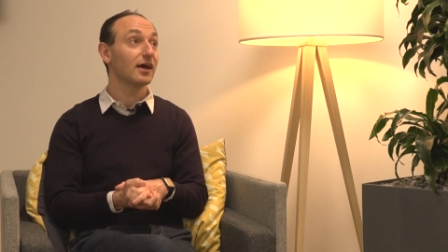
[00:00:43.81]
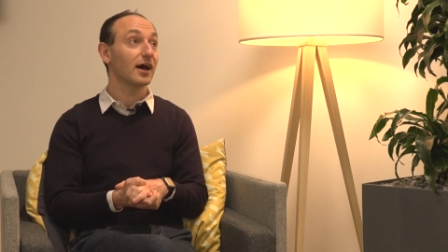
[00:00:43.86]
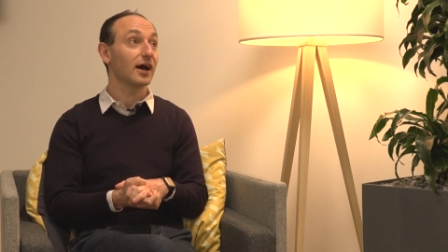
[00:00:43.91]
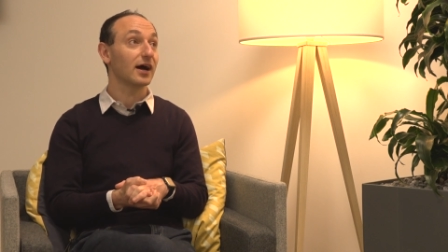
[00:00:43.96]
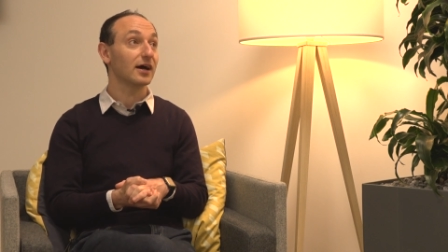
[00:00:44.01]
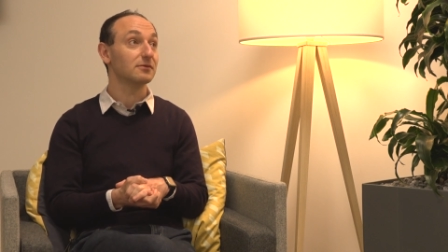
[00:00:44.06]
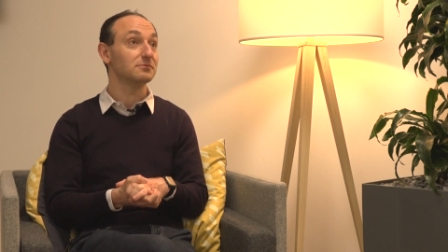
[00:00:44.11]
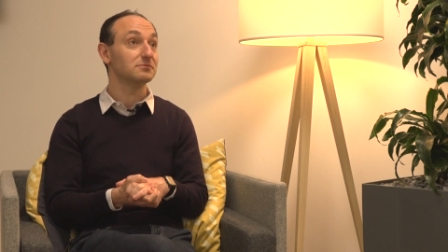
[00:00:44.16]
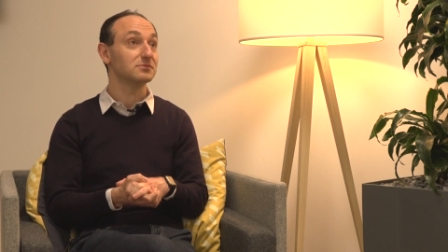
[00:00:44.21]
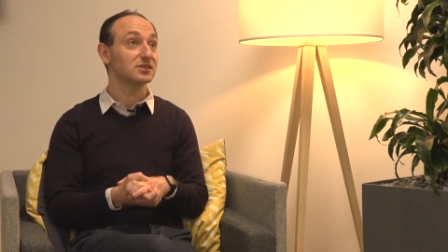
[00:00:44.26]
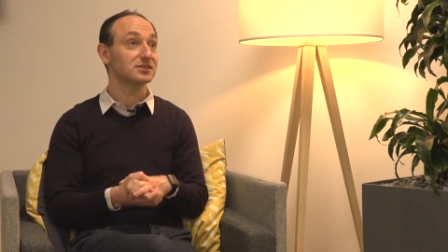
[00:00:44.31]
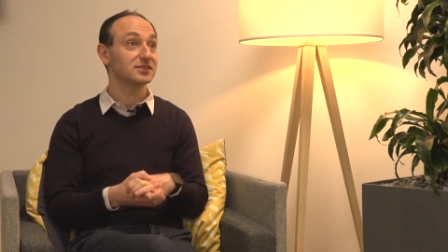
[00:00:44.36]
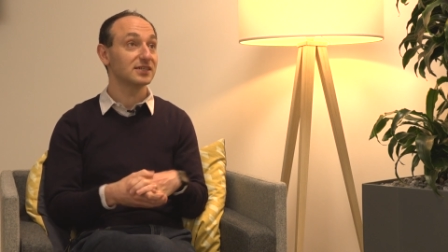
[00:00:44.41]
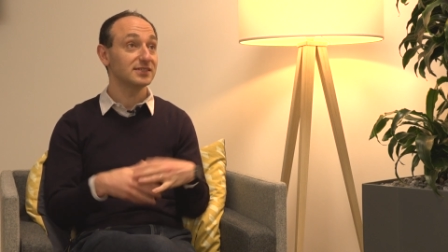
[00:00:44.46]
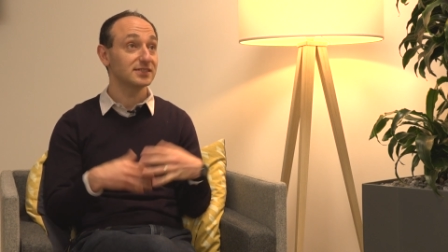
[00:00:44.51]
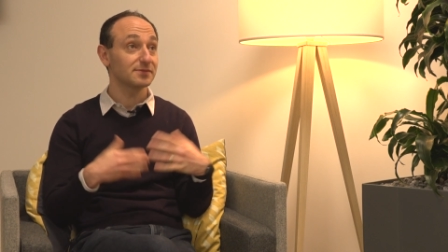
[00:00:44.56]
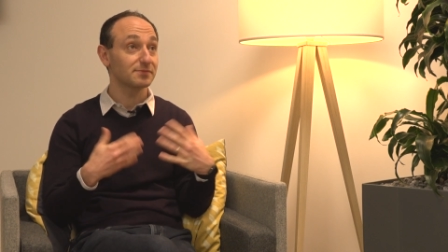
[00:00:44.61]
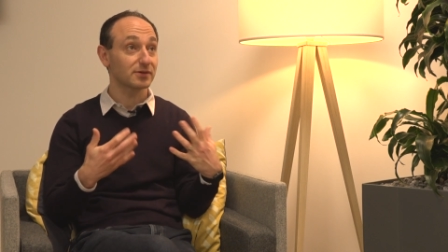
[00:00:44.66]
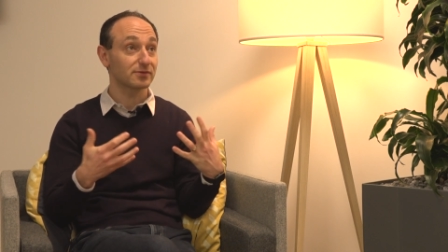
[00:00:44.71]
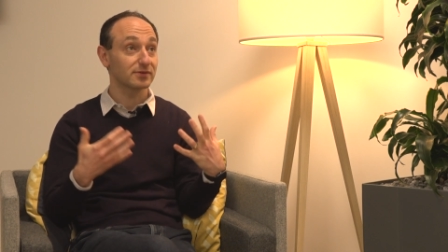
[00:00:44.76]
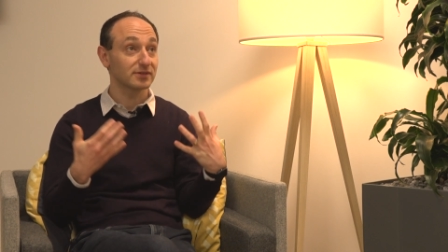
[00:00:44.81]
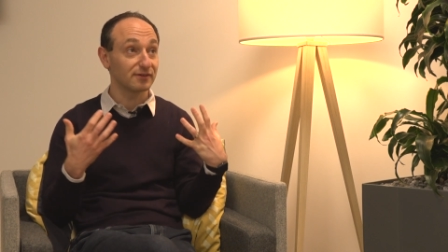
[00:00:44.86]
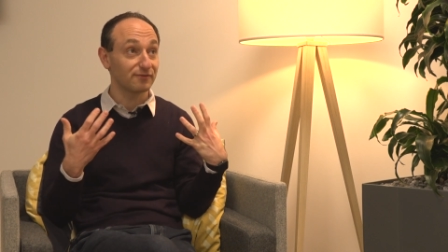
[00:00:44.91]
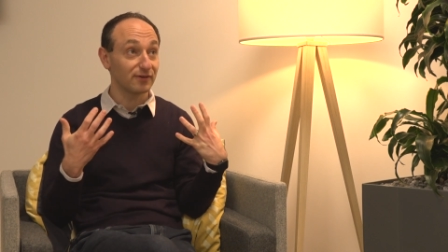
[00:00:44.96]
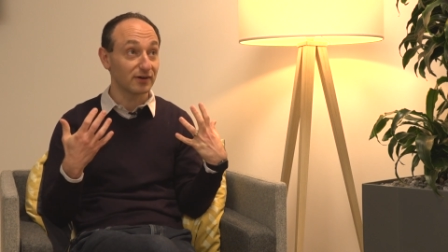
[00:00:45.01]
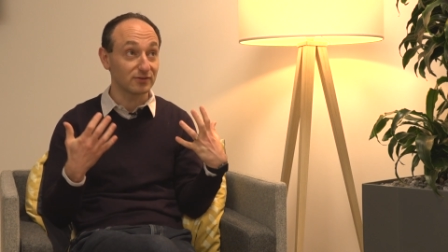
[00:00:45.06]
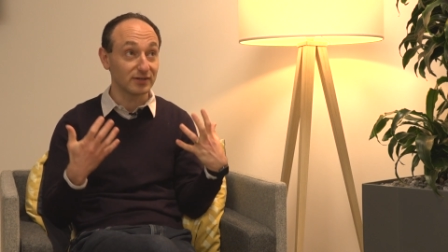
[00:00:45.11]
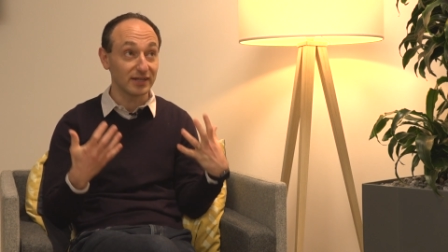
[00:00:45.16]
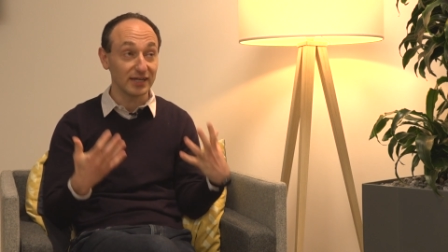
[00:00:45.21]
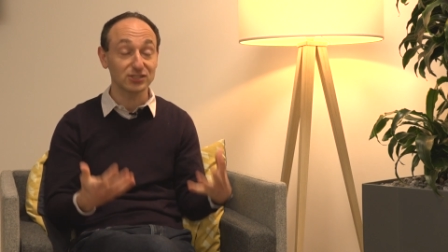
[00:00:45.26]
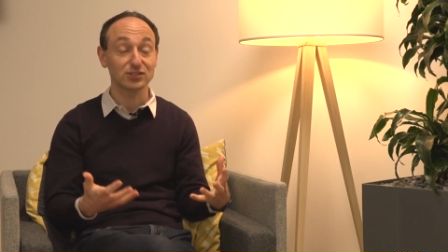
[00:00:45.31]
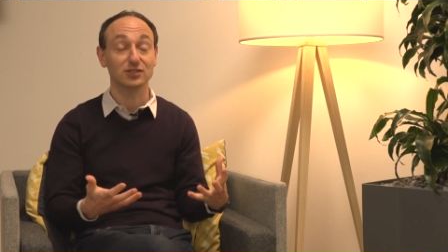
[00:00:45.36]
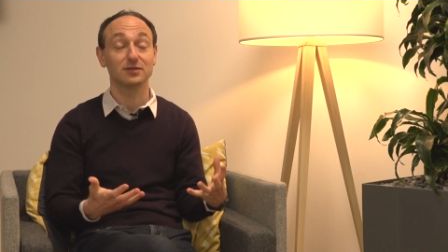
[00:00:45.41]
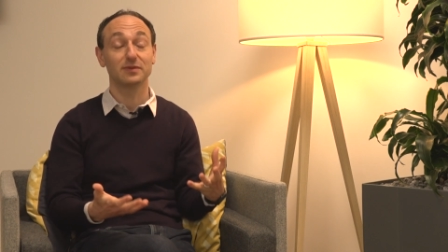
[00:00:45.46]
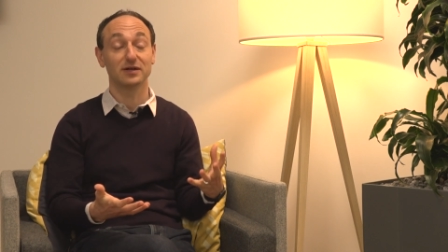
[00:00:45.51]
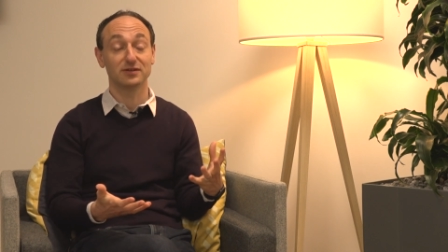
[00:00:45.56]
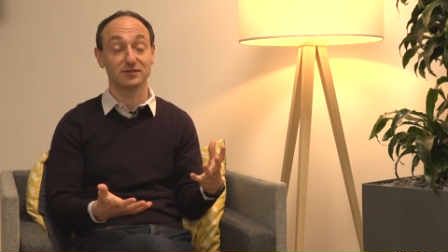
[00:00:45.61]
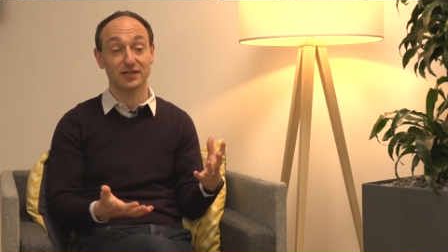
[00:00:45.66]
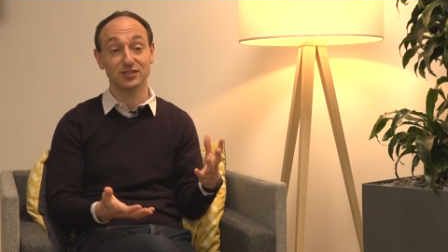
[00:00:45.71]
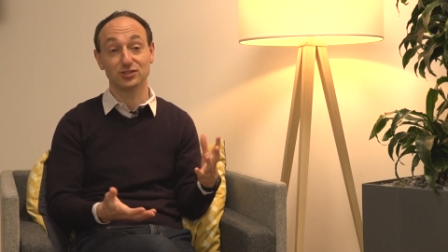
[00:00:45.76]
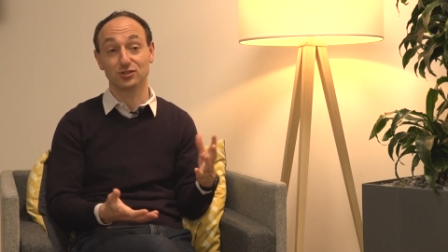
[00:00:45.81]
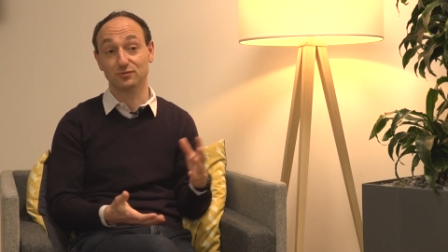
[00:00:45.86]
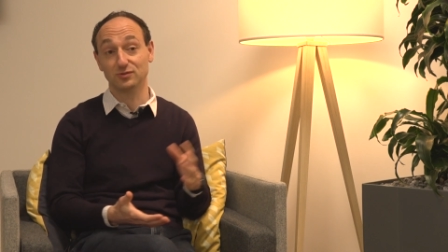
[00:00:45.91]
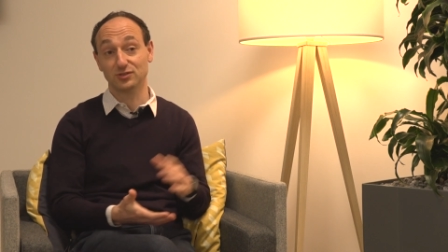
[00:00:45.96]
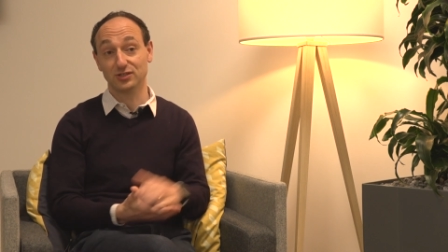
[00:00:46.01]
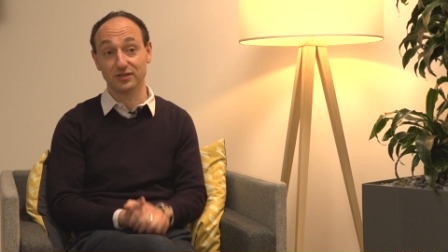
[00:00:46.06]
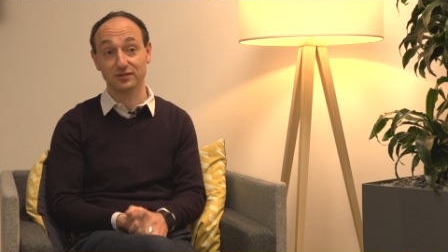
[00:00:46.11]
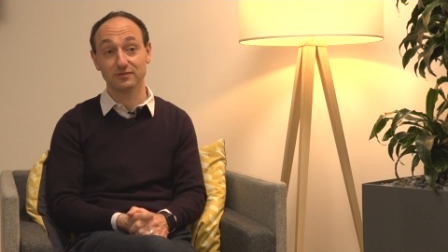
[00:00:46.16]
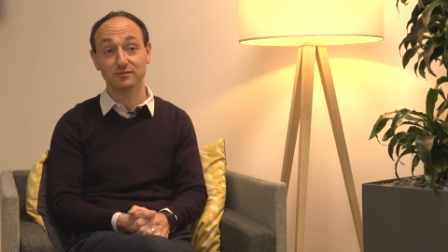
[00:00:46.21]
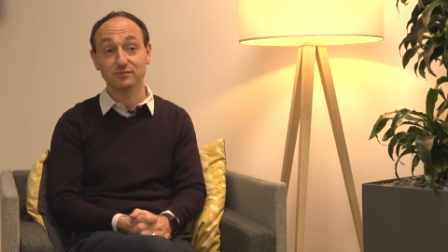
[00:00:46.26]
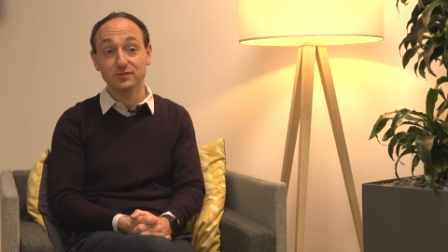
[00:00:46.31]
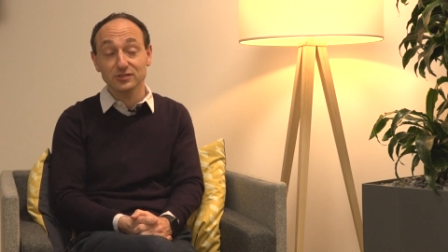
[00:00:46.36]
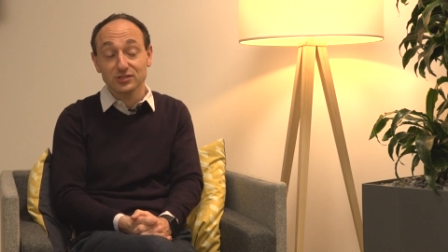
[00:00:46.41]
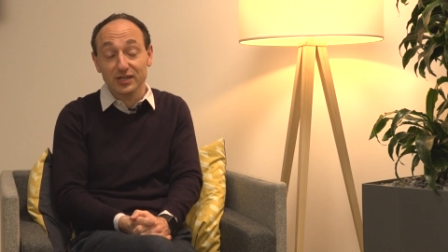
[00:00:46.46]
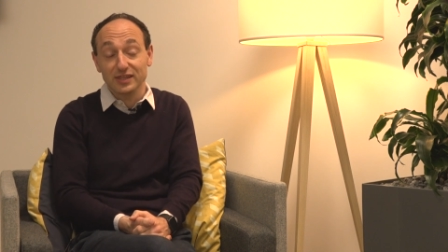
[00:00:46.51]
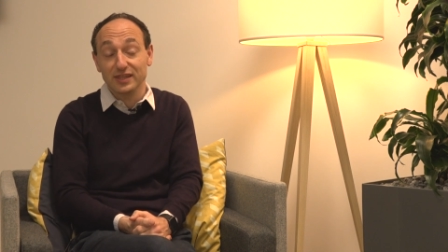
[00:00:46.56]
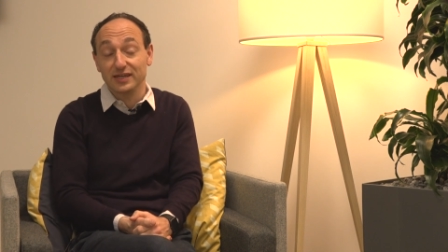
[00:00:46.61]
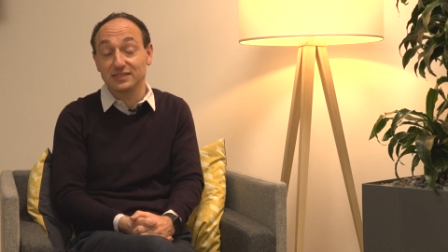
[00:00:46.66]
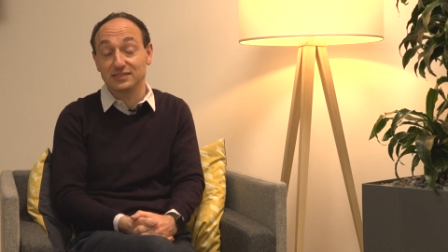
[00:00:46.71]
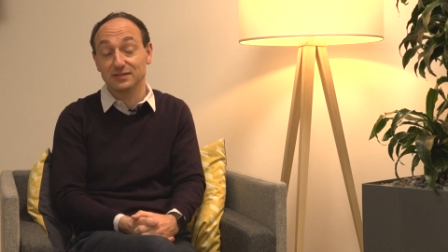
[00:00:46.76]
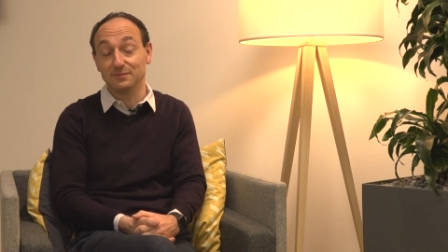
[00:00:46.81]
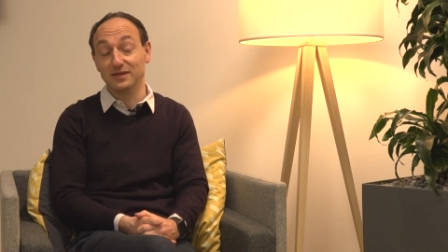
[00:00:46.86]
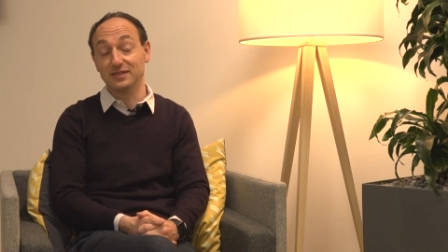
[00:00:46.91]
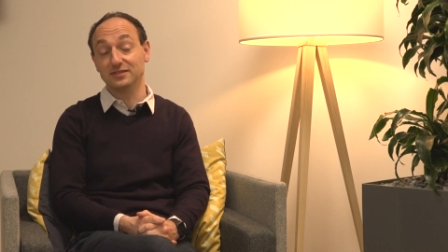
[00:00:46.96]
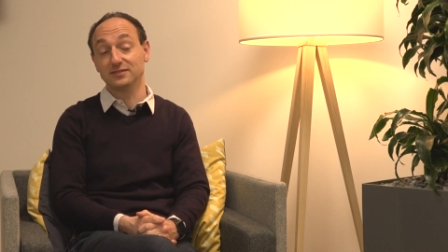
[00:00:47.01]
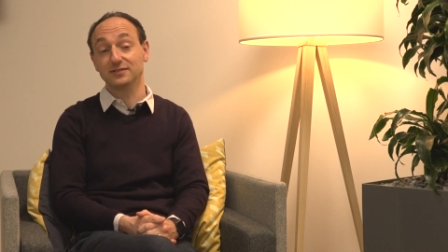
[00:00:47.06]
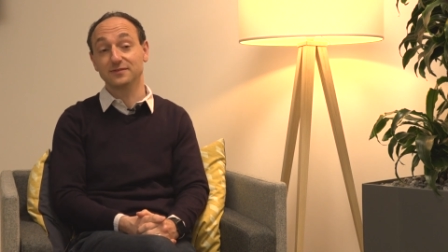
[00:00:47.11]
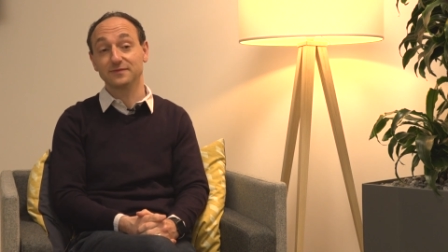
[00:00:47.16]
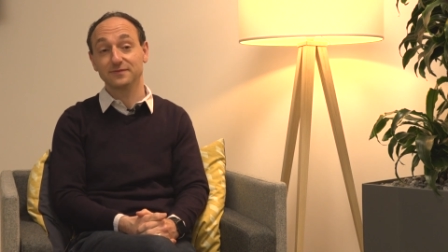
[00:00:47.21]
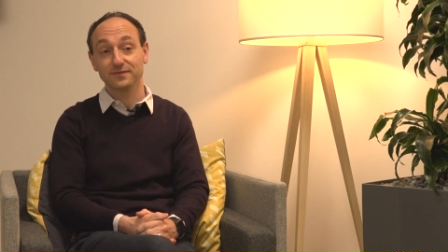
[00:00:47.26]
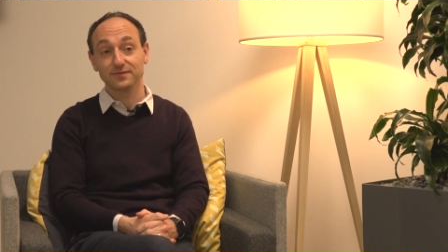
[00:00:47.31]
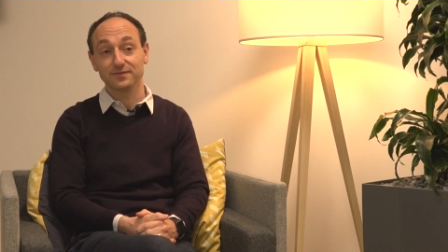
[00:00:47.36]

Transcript: um, to say something really foundational about nature, which I, which I think is amazing.